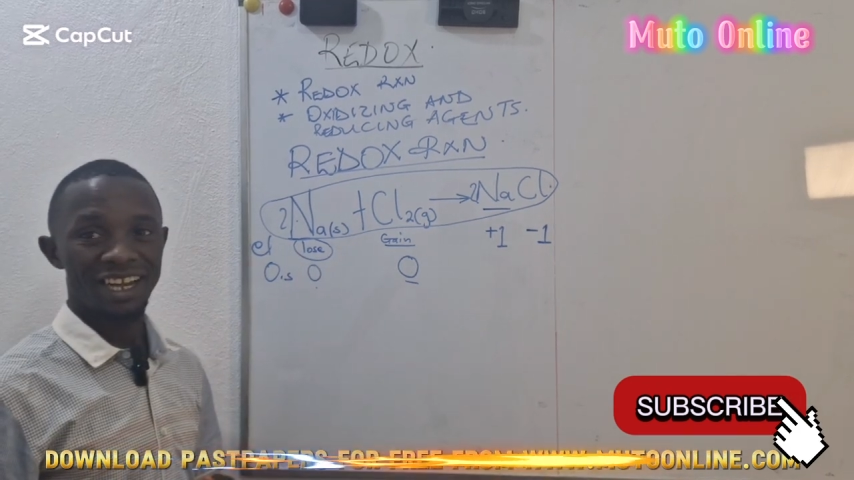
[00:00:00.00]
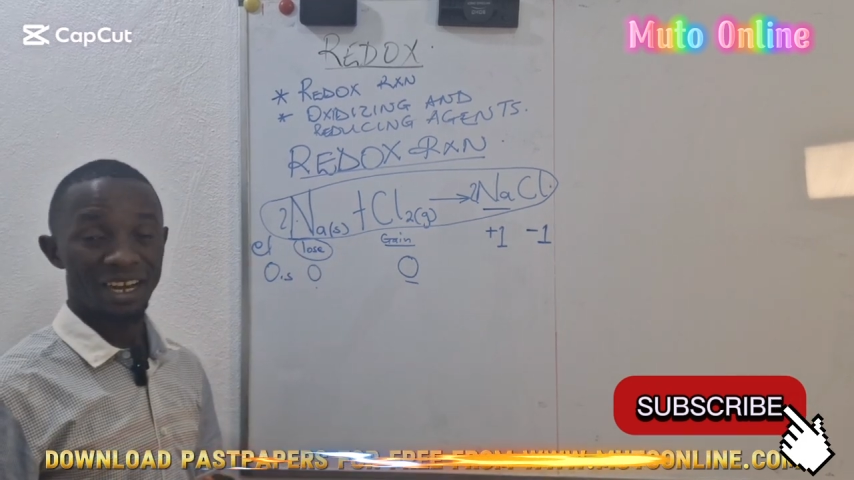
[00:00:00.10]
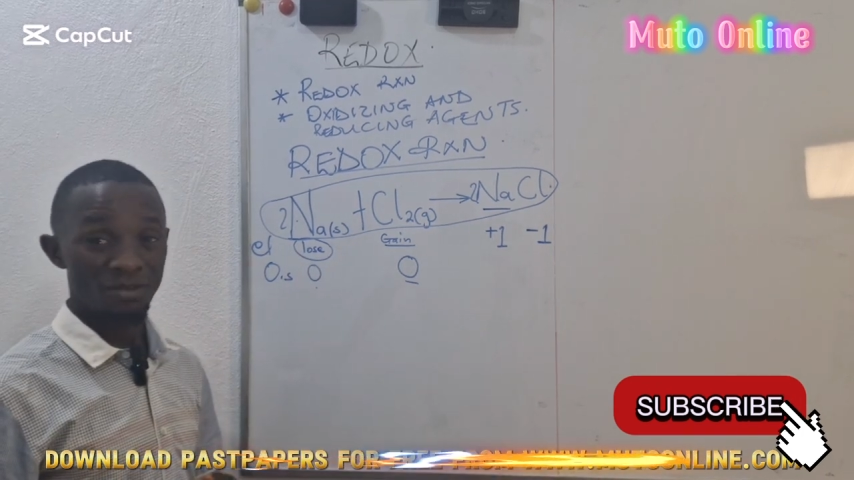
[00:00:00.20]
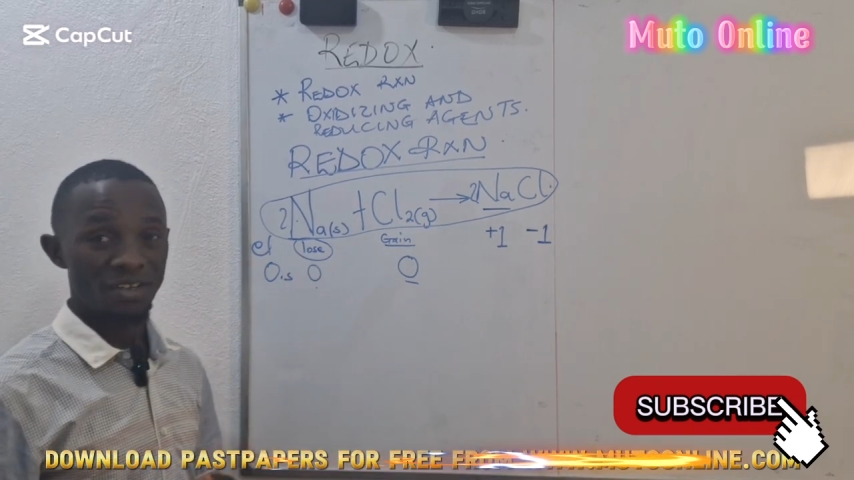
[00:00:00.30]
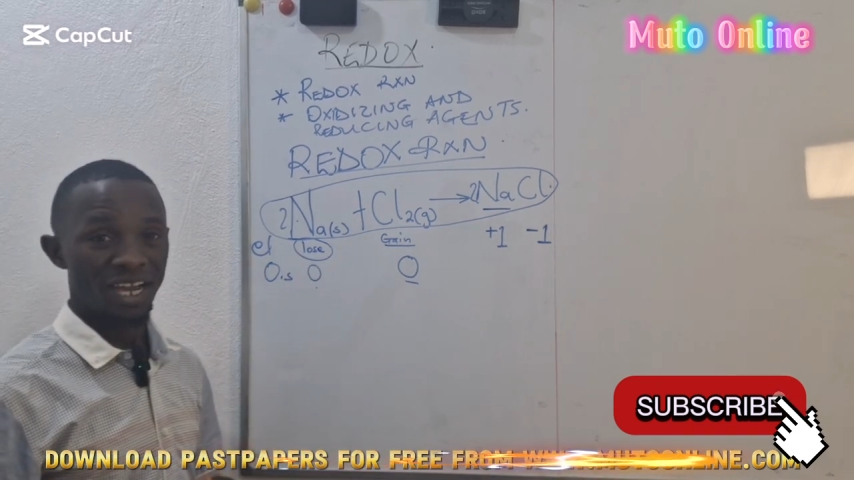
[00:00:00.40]

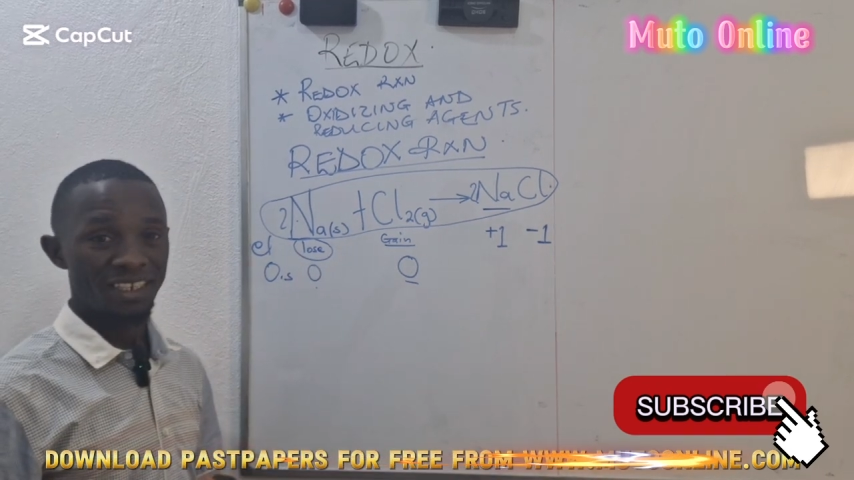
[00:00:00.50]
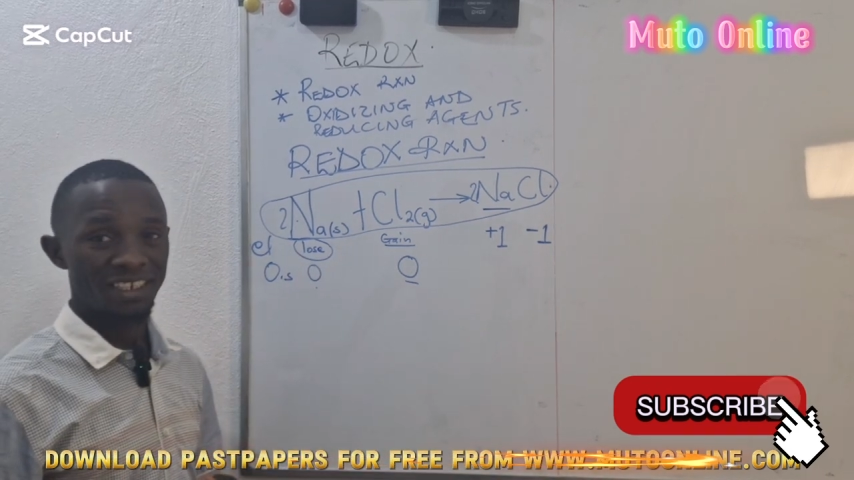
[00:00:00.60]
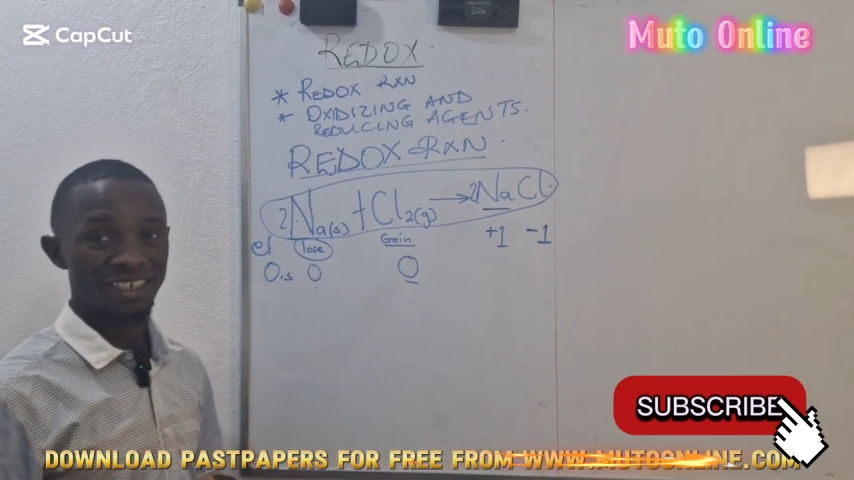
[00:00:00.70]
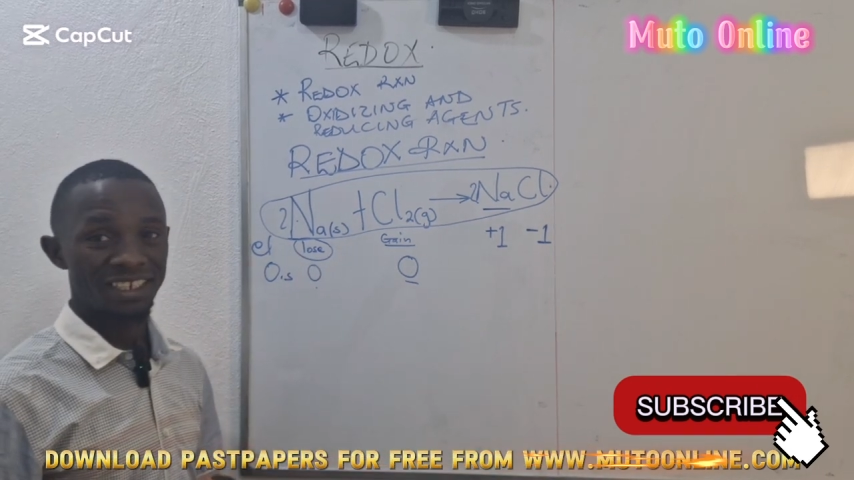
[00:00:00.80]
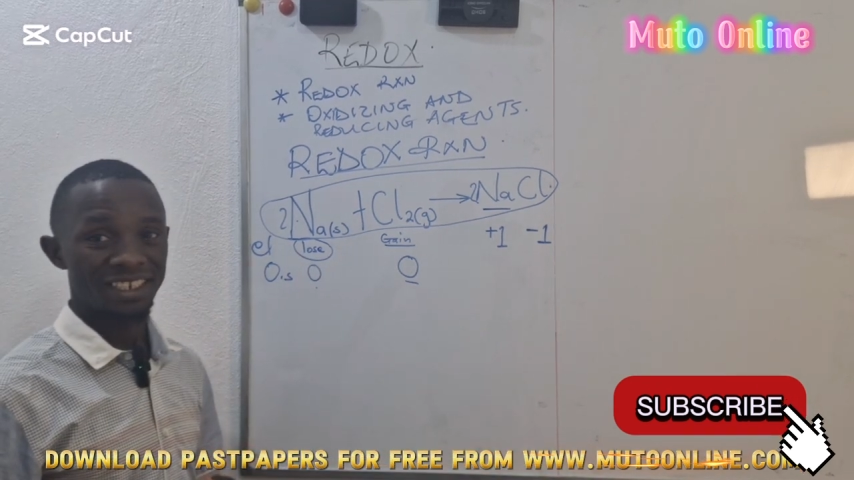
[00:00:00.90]
and we can
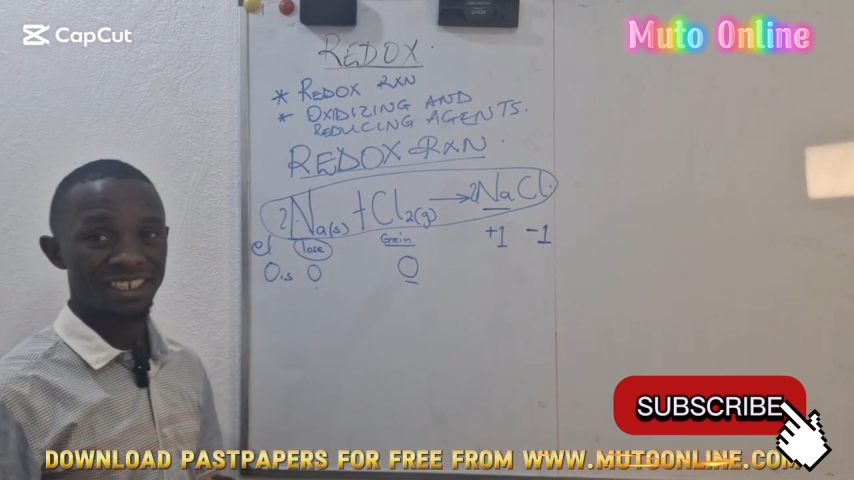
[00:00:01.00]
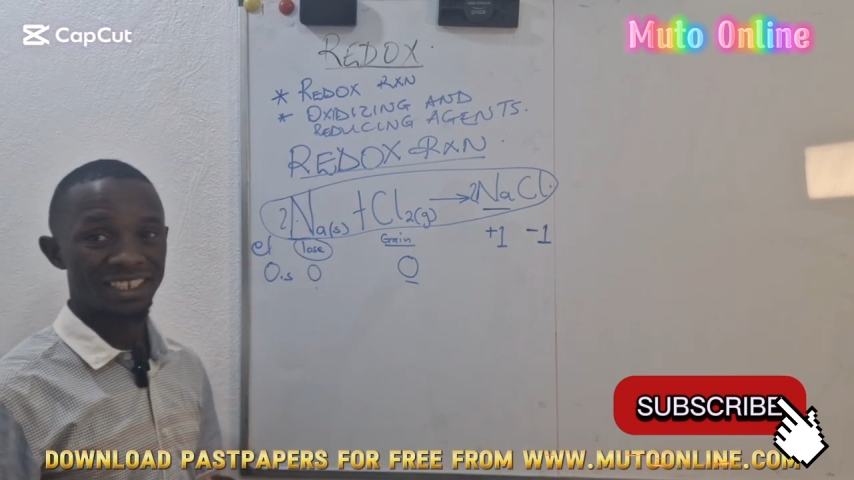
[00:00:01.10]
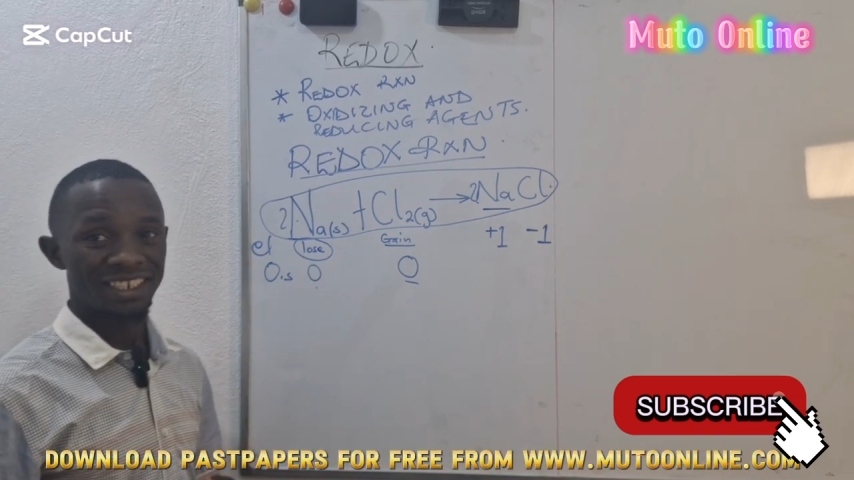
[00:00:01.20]
see it.